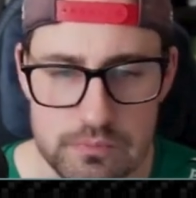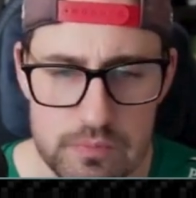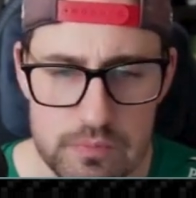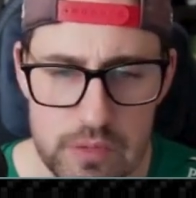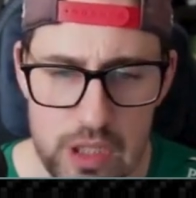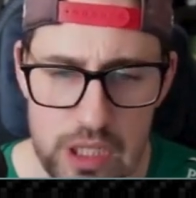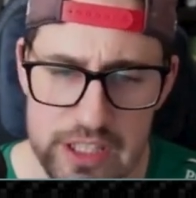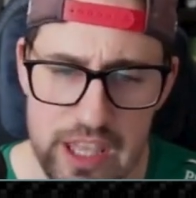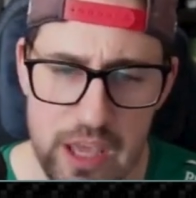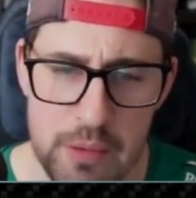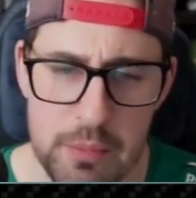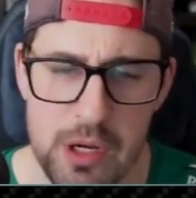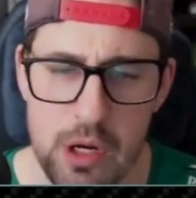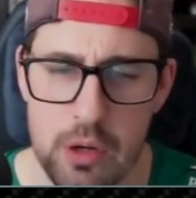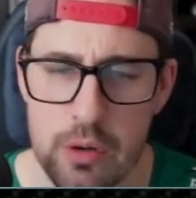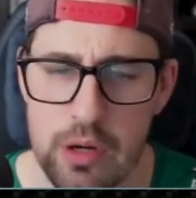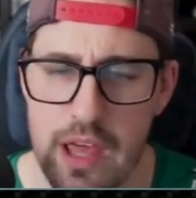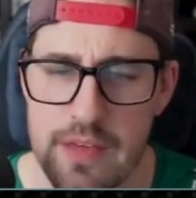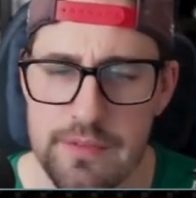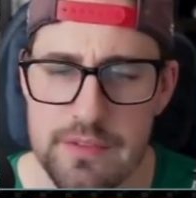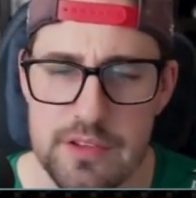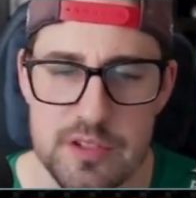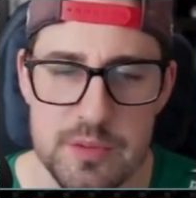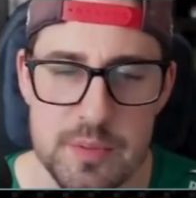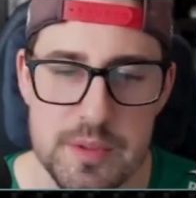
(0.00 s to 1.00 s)
Again, we don't
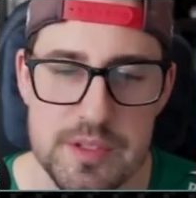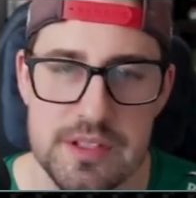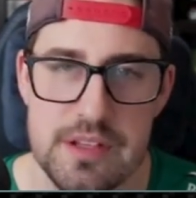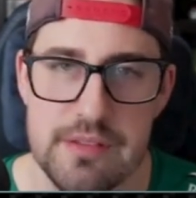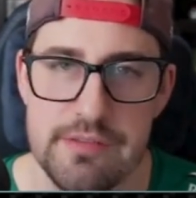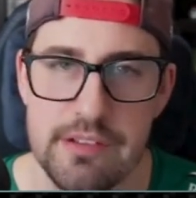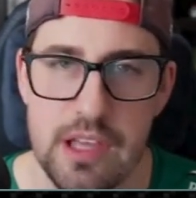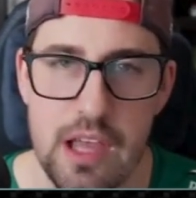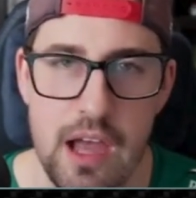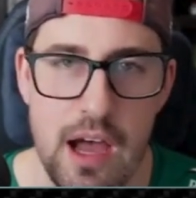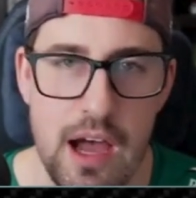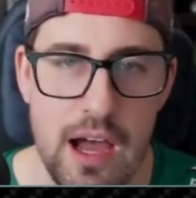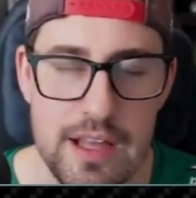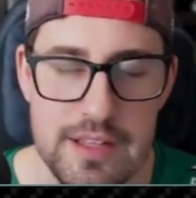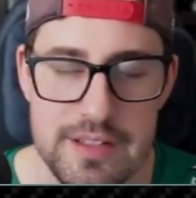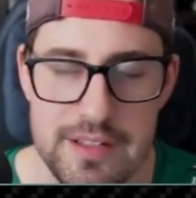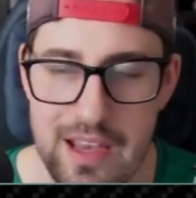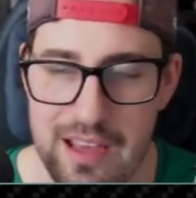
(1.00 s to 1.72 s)
have the specific odds.